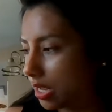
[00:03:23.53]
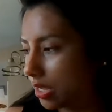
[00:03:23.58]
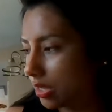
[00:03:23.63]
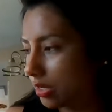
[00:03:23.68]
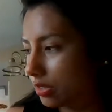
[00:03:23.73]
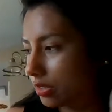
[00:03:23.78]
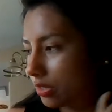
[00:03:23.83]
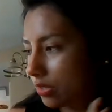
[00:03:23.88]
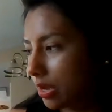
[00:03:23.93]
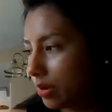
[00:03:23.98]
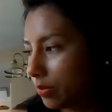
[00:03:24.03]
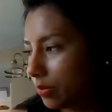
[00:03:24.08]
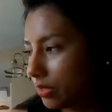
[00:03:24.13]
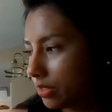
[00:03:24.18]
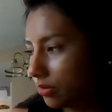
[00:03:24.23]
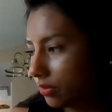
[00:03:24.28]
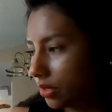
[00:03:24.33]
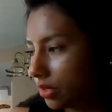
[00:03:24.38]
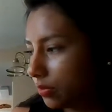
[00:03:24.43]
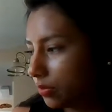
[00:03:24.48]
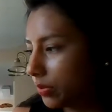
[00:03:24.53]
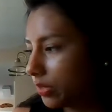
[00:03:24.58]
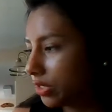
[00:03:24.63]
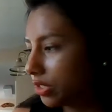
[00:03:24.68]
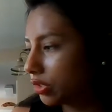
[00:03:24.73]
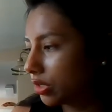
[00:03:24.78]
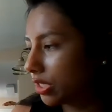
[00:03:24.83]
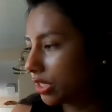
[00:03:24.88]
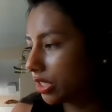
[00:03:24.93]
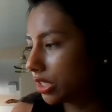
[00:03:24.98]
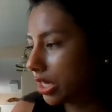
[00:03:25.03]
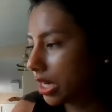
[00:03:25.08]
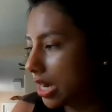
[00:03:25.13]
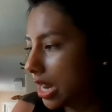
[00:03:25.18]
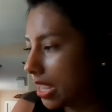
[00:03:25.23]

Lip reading: So that was for administration,